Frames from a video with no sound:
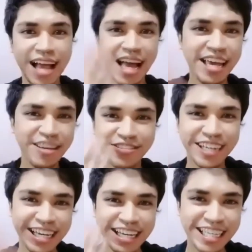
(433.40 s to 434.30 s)
Hi
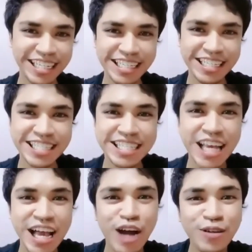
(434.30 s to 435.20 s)
friends,
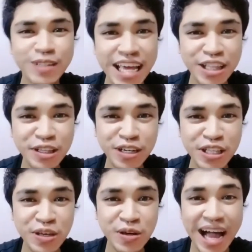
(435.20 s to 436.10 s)
I would like to
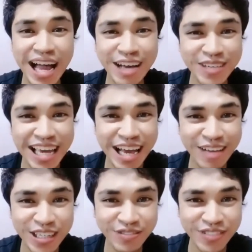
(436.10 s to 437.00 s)
greet you a happy,
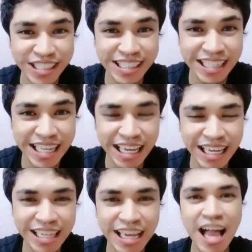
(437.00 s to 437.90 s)
happy
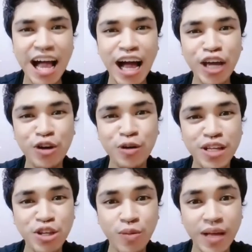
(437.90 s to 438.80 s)
birthday. I hope
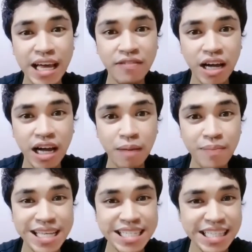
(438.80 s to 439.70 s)
that you will have a
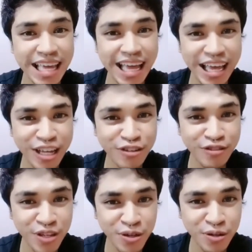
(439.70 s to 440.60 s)
pleasant day ahead
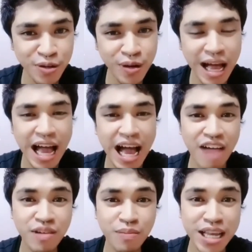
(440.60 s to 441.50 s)
of you.
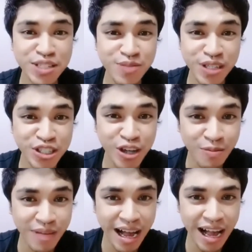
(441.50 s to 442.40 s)
Have a blessed
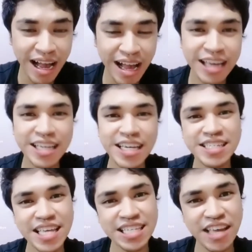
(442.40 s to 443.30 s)
joba.
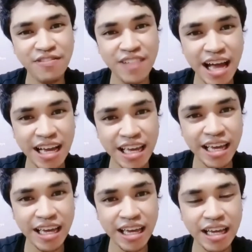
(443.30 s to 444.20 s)
Stay safe
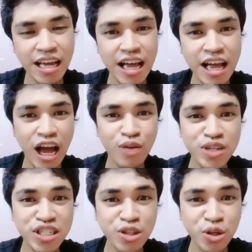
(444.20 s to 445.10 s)
lagi. I
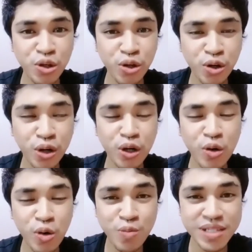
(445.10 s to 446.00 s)
wish that your
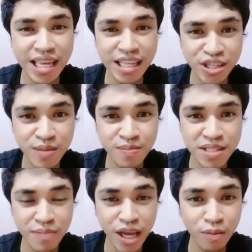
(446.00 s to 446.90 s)
hopes and
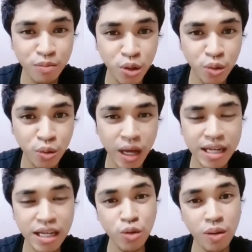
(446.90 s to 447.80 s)
dreams may come true and
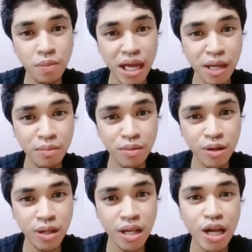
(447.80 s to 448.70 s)
that you will be
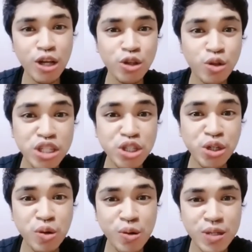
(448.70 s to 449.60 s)
able to reach
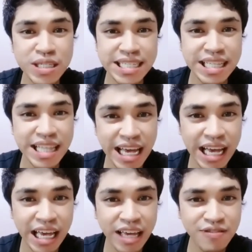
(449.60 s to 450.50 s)
your goals in
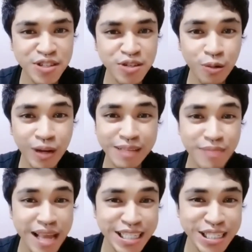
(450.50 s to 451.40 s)
life. So God
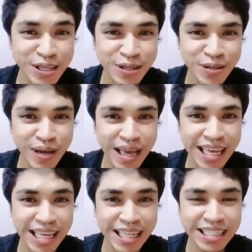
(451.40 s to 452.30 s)
bless you
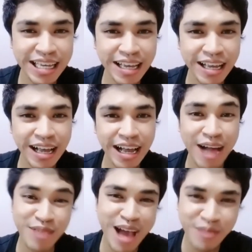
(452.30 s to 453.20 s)
and
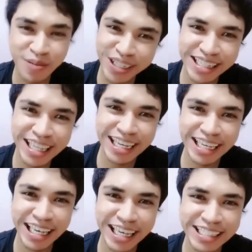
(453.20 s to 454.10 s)
happy, happy birthday
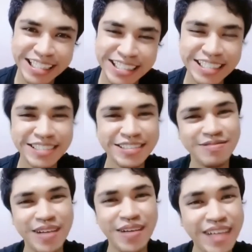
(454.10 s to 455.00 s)
again.
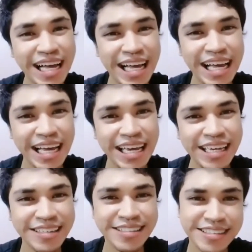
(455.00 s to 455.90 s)

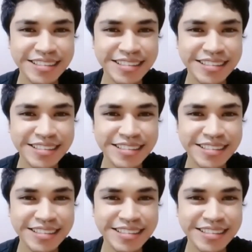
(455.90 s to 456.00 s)
Bye-bye.